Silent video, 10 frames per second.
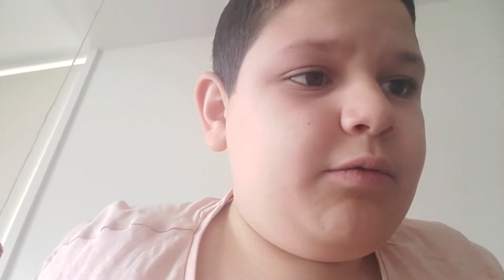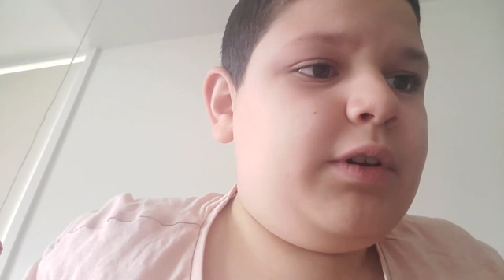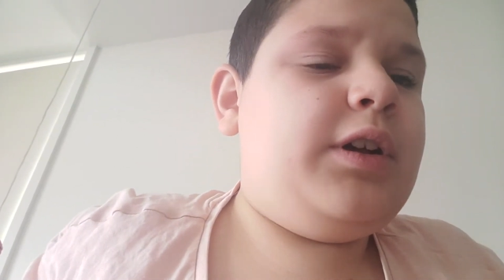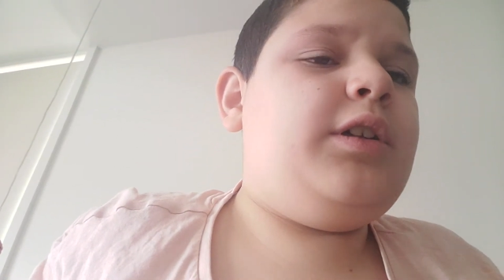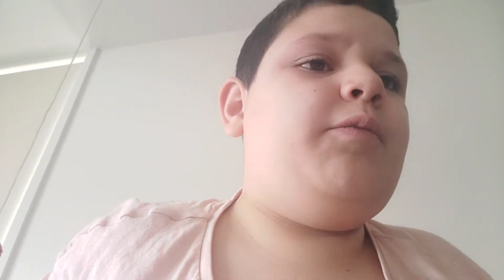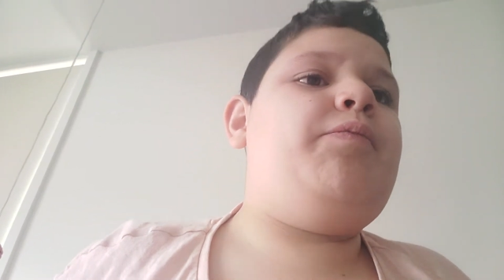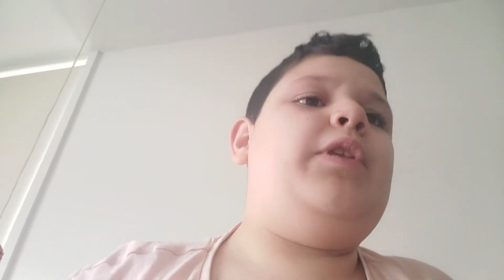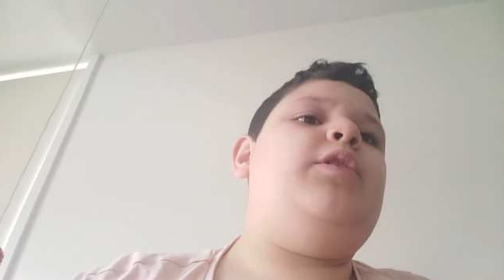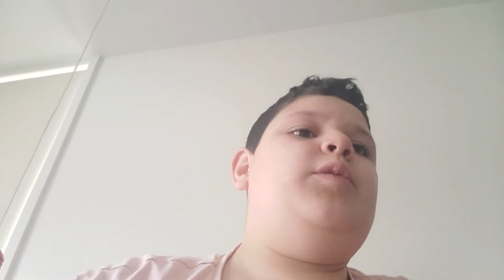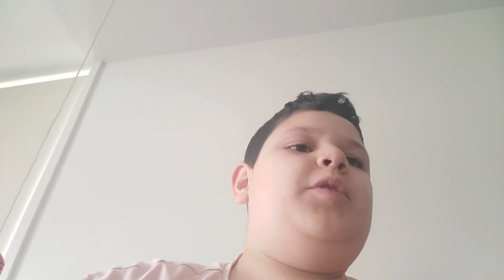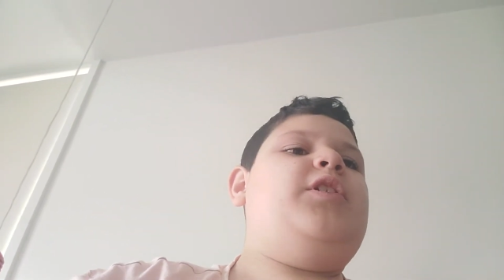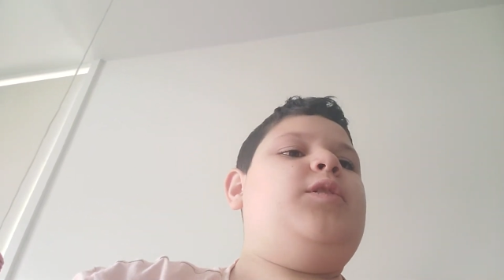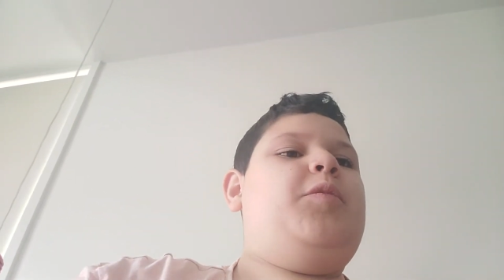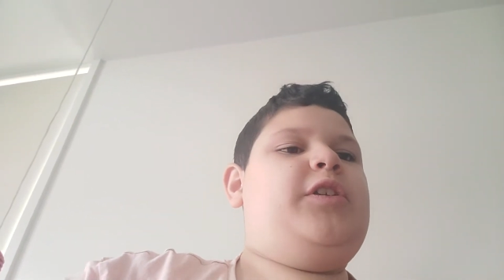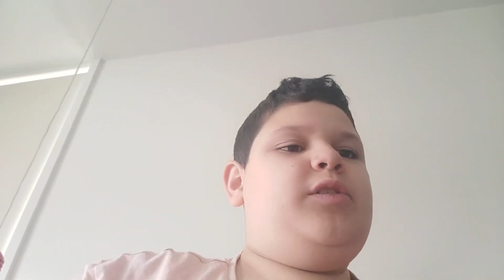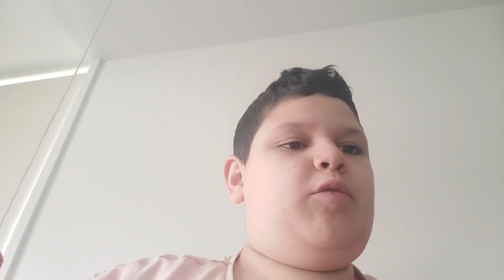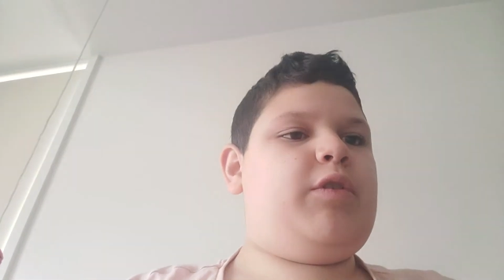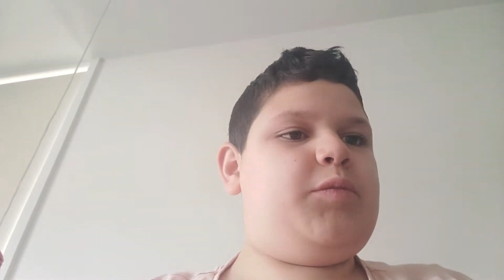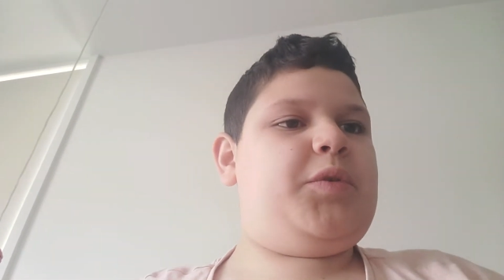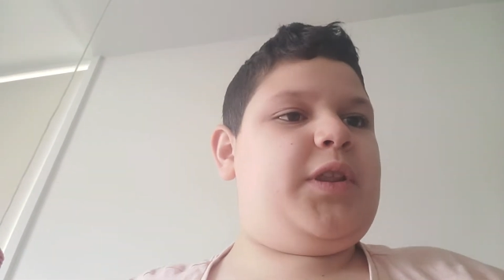Well, it was because of my
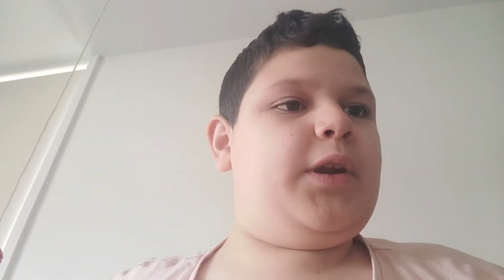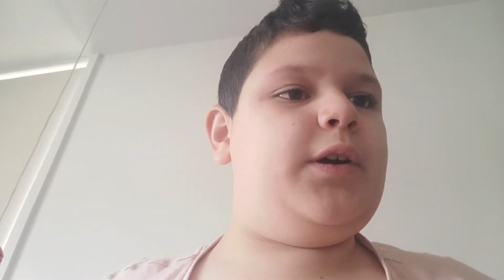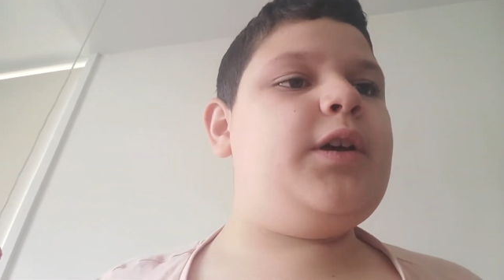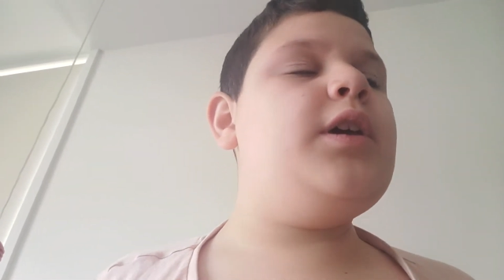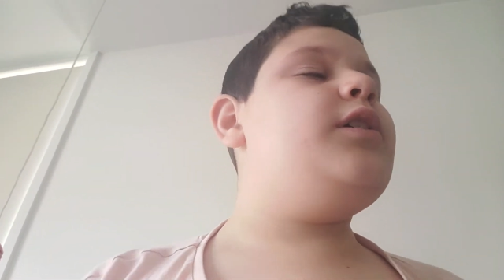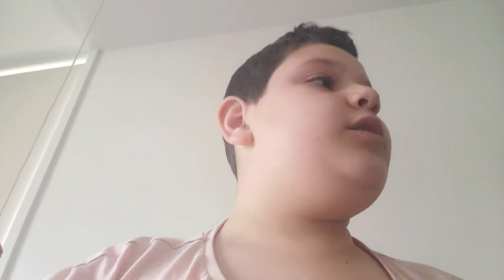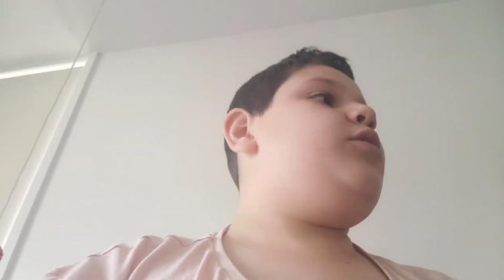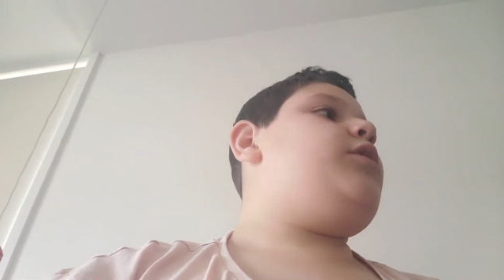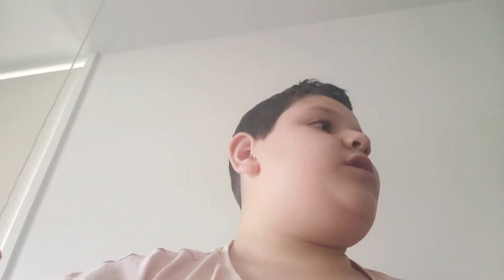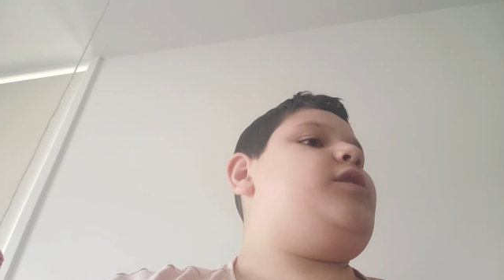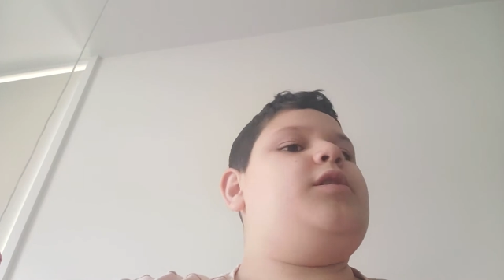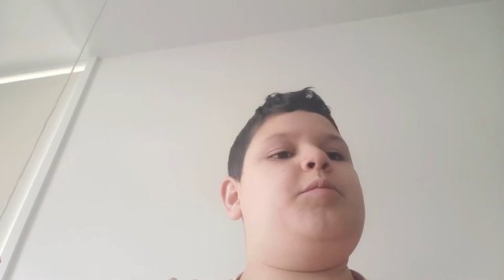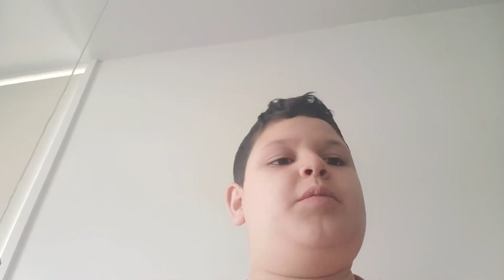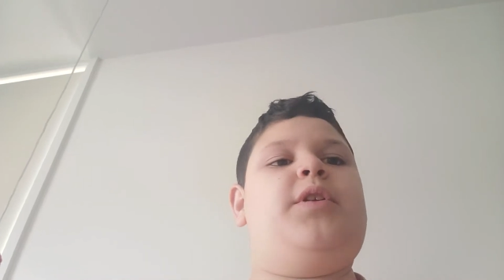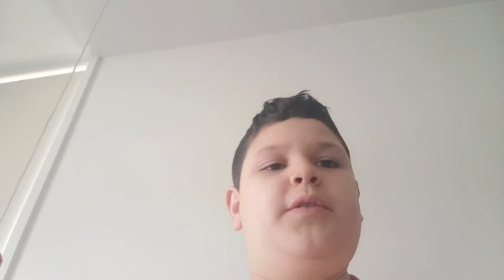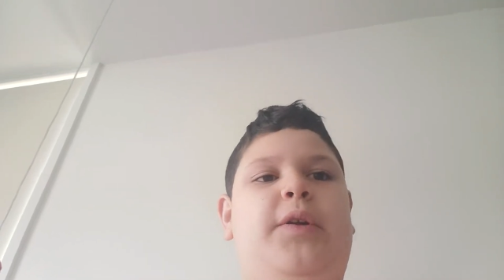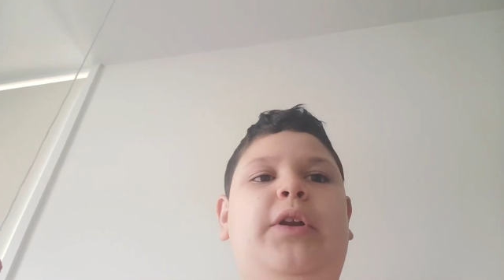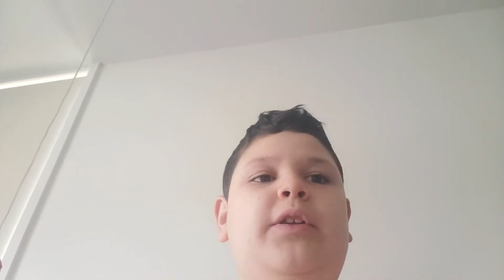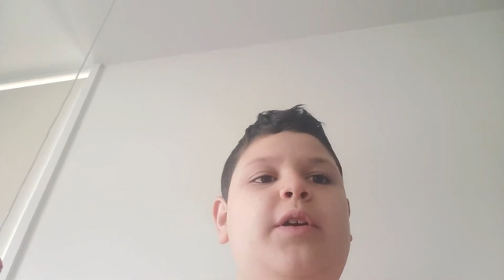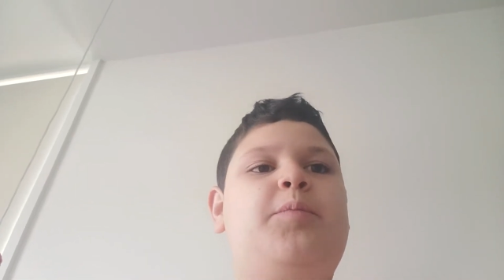storage, but I
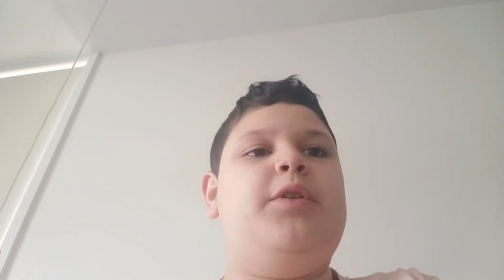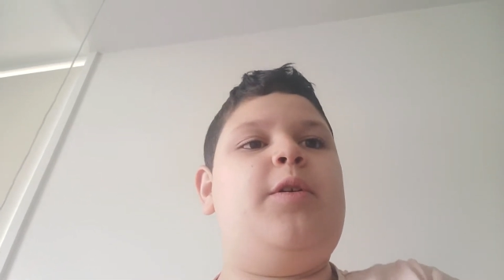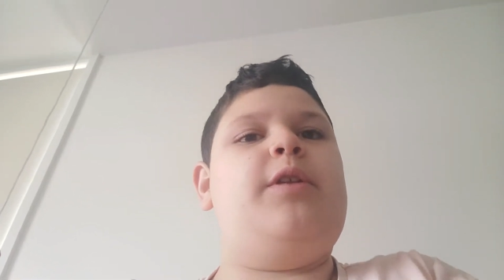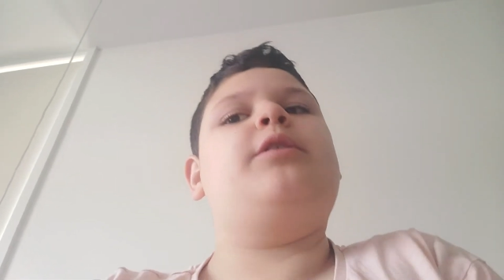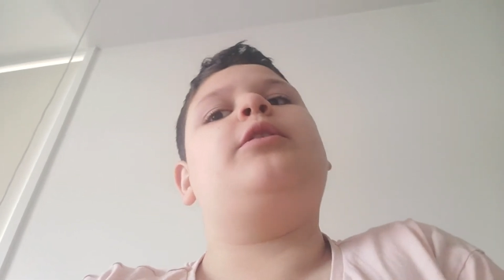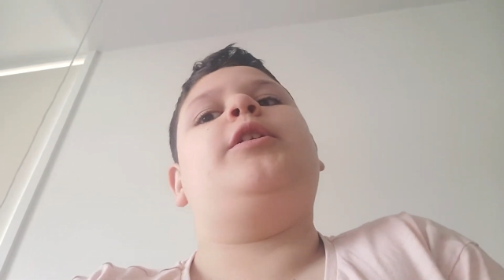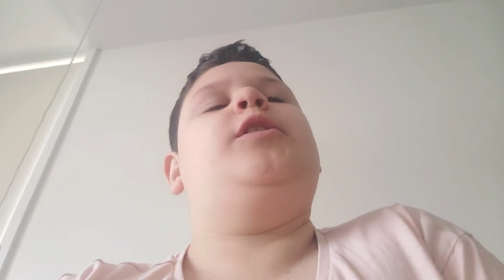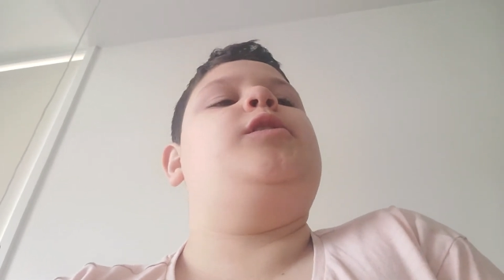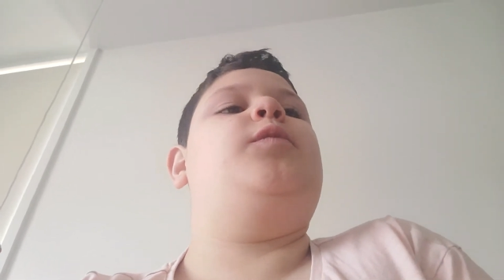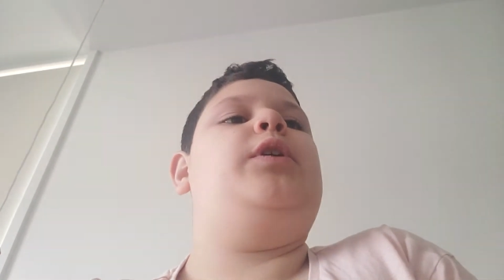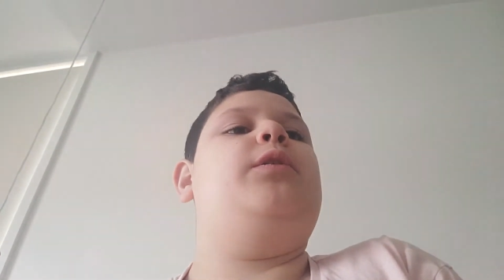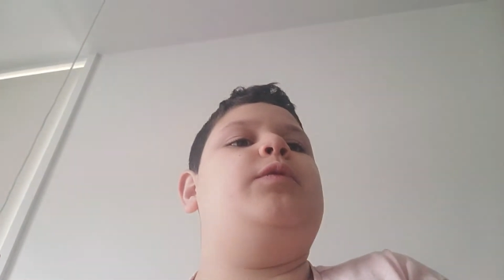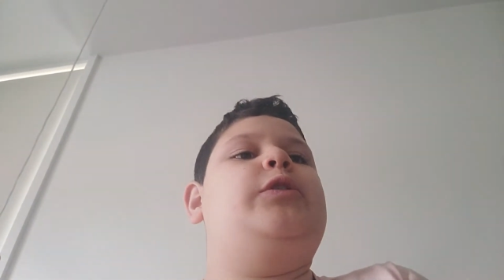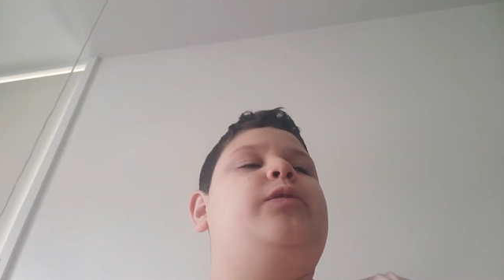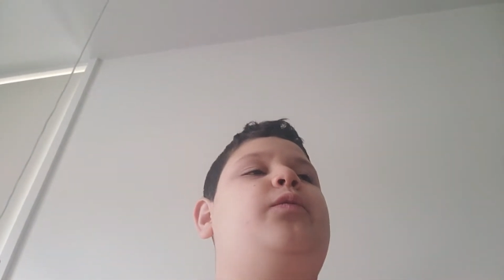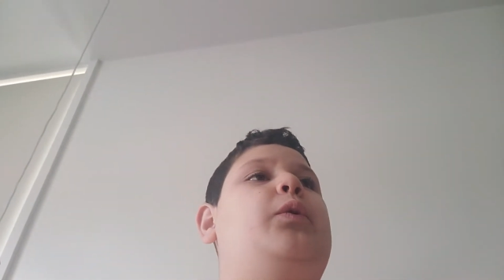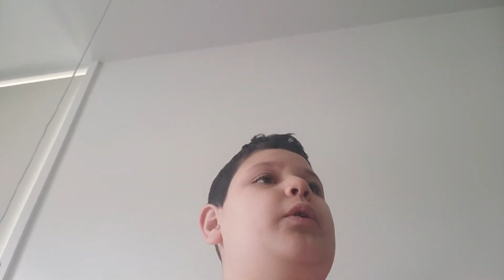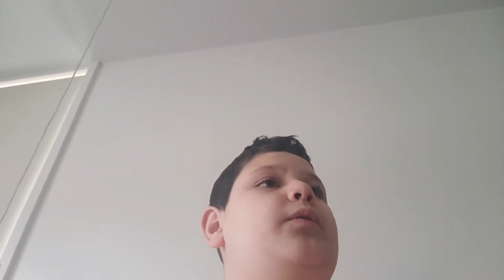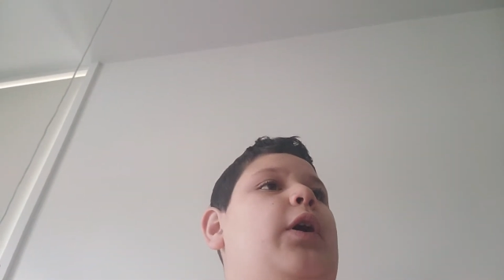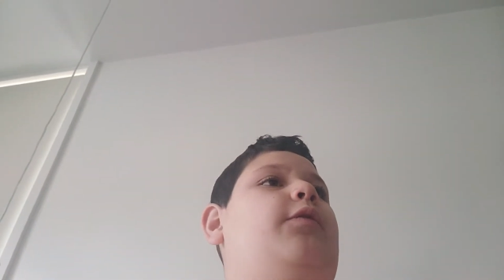finally uploaded. Click this video version
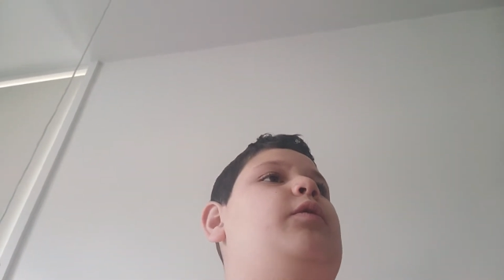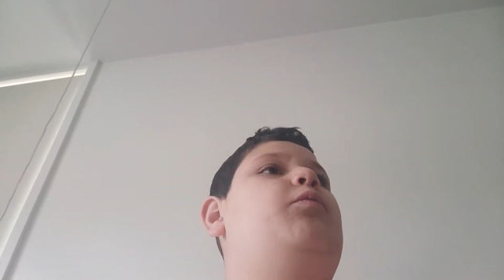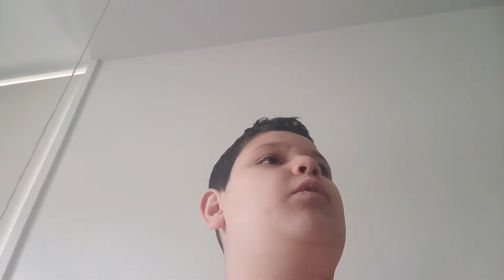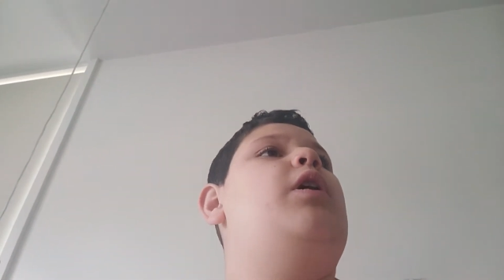4 if you haven't